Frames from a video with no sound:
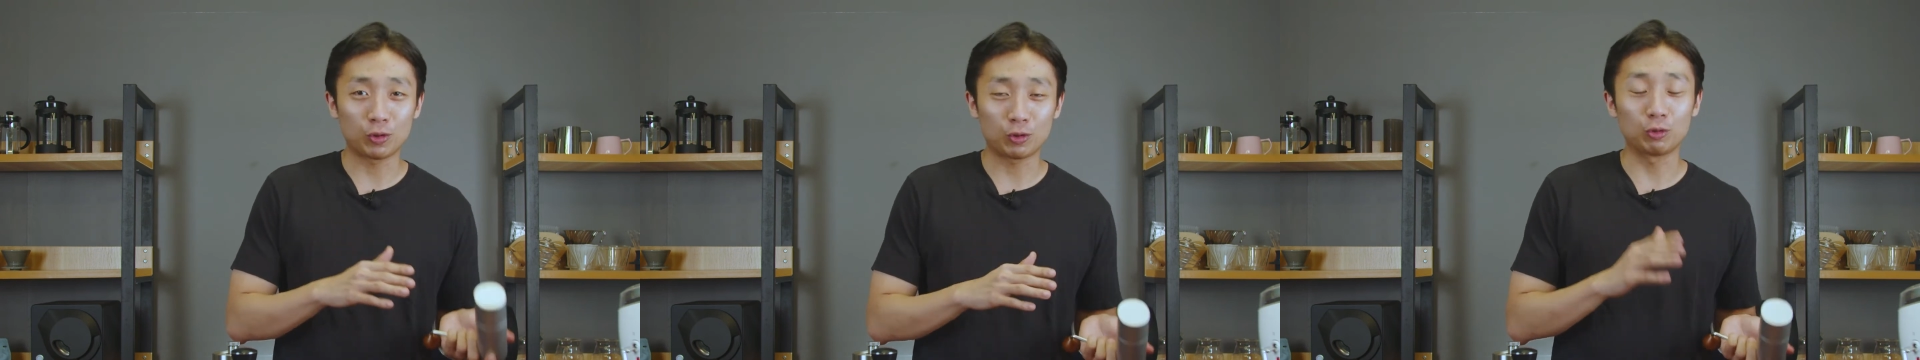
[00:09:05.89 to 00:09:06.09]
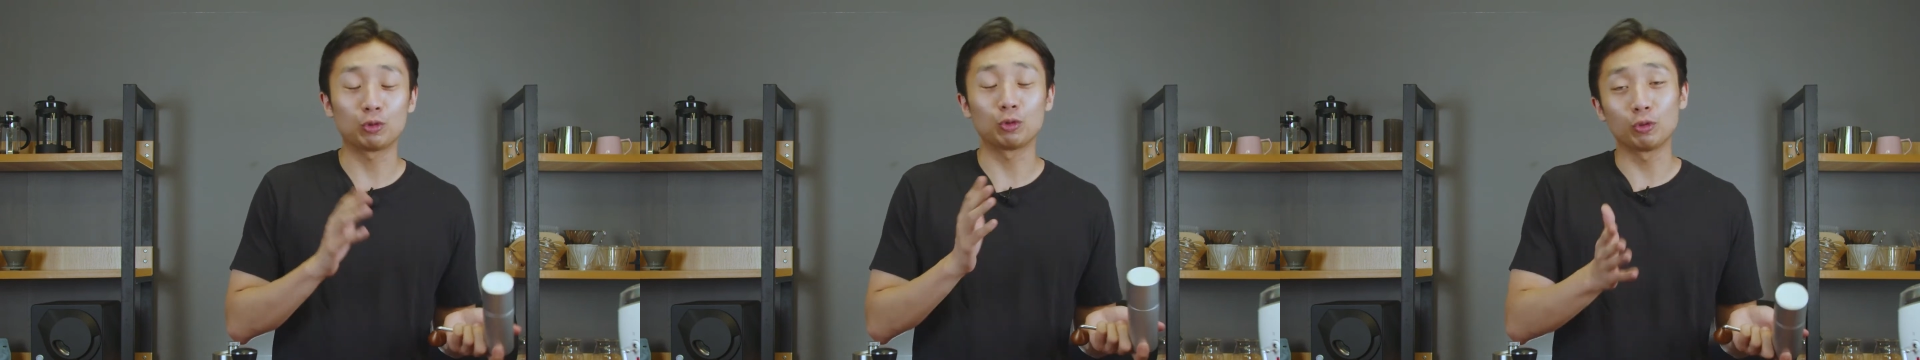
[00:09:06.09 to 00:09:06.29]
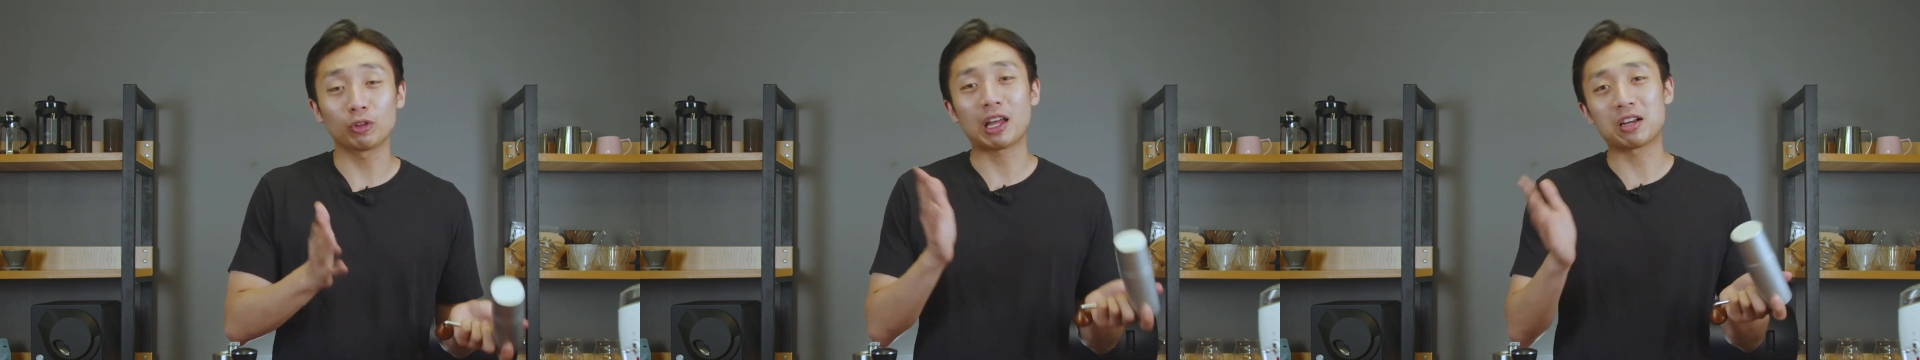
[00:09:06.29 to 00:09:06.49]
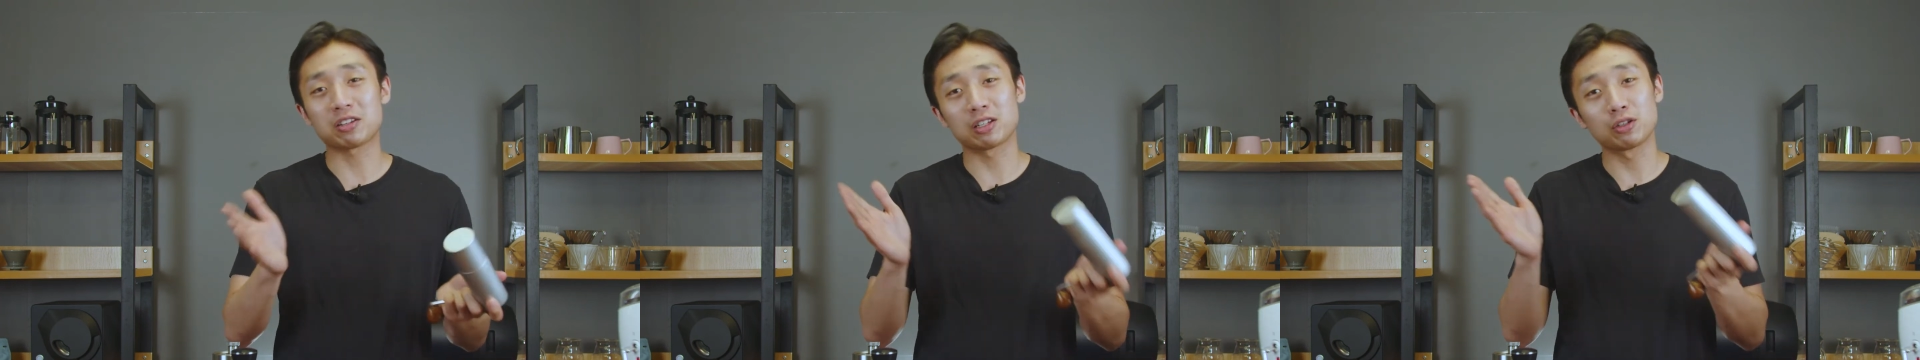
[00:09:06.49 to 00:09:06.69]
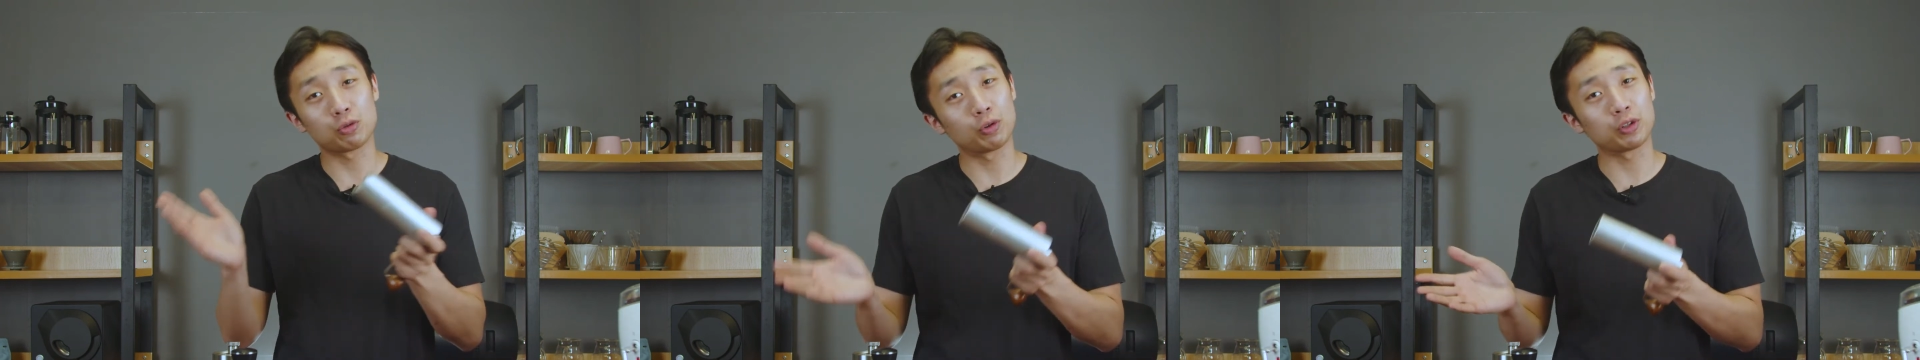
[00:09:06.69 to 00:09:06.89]

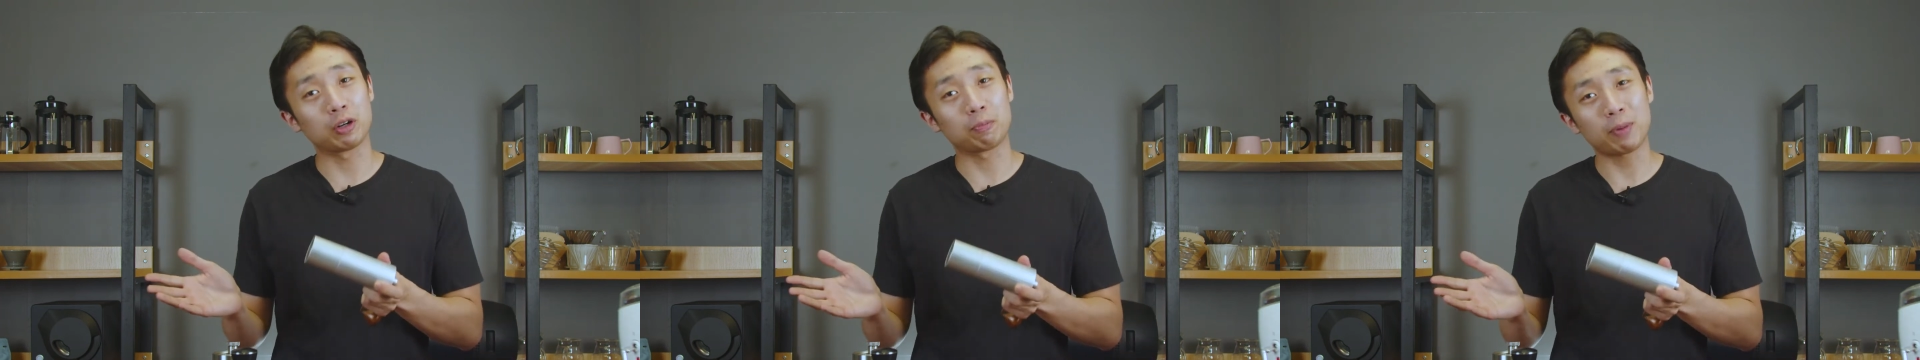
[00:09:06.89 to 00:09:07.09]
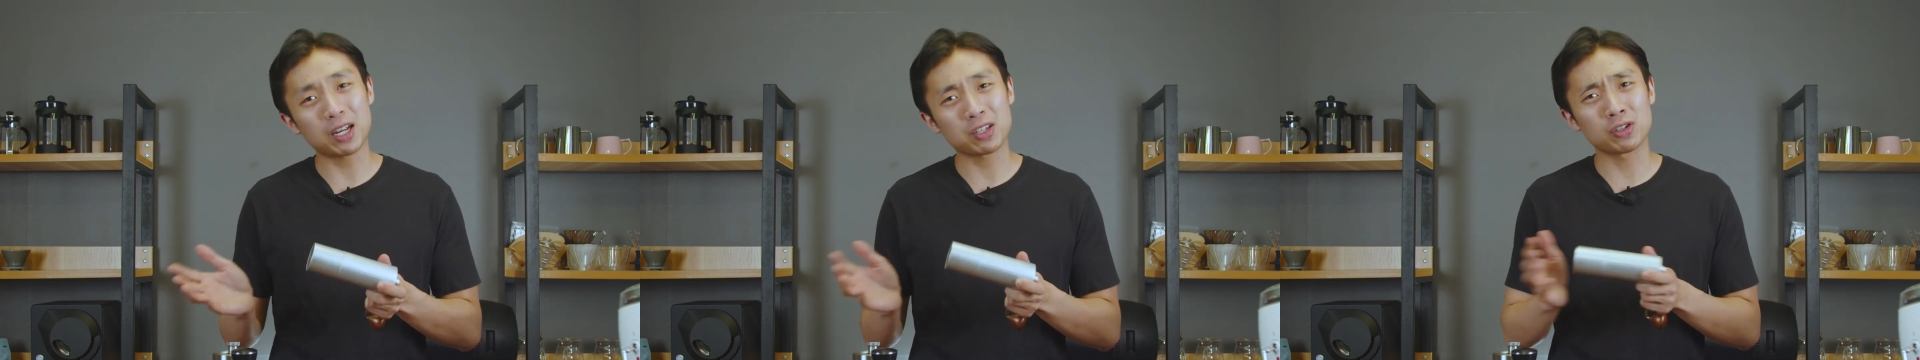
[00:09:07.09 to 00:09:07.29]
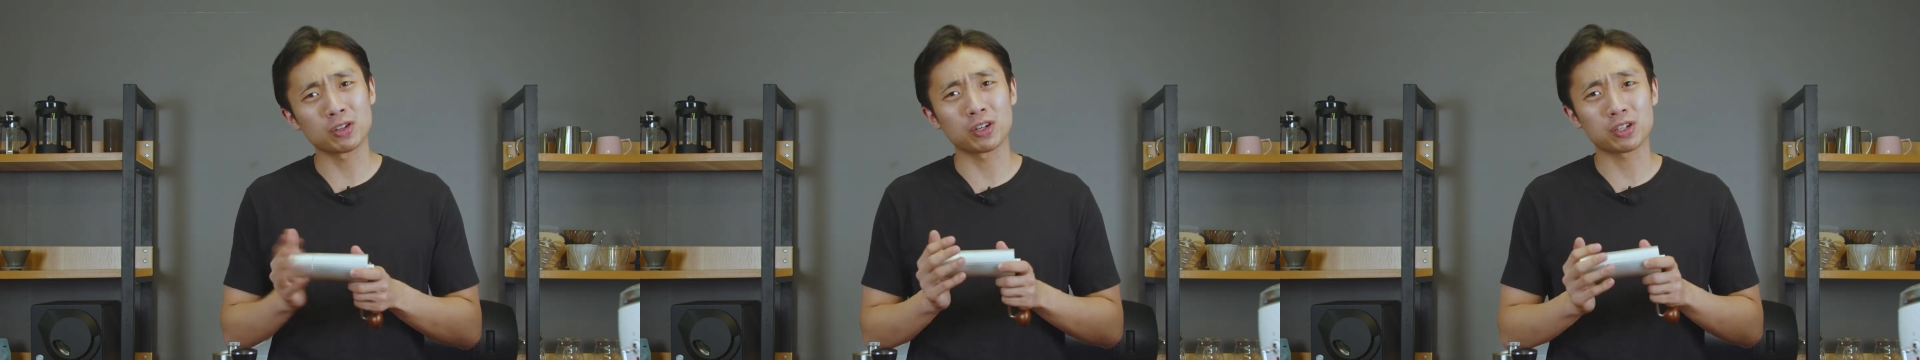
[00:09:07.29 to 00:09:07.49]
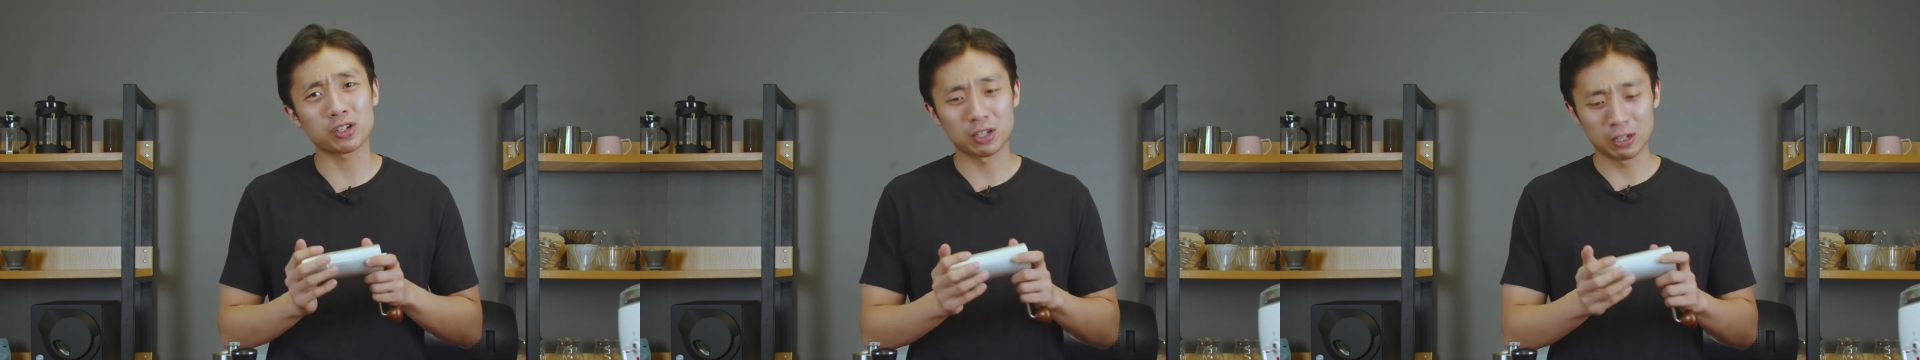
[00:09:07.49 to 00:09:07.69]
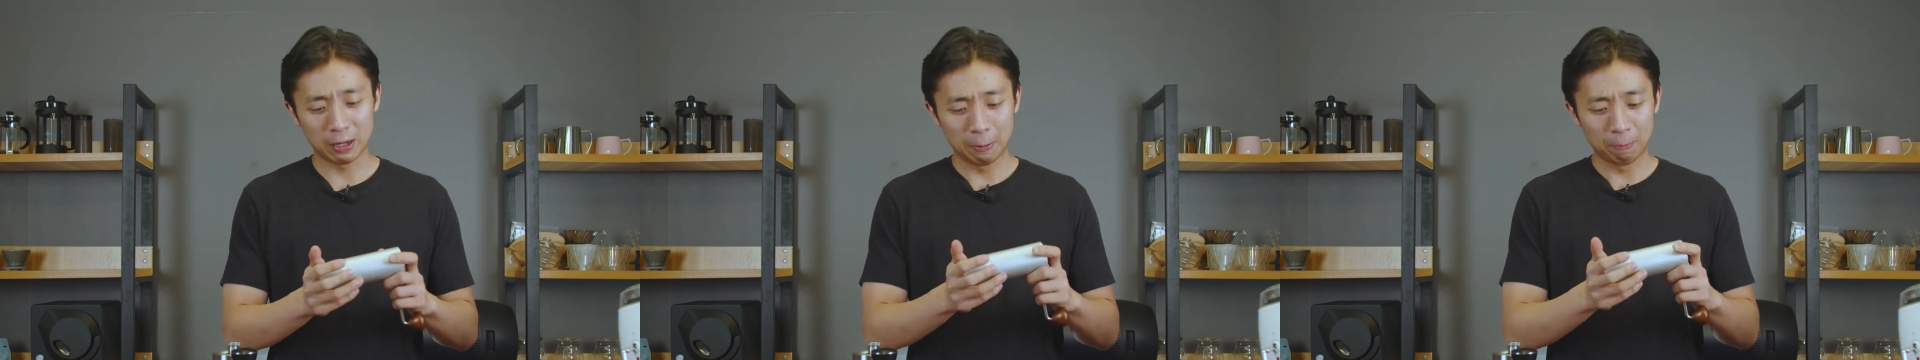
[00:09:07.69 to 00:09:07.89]
2,200 pesos,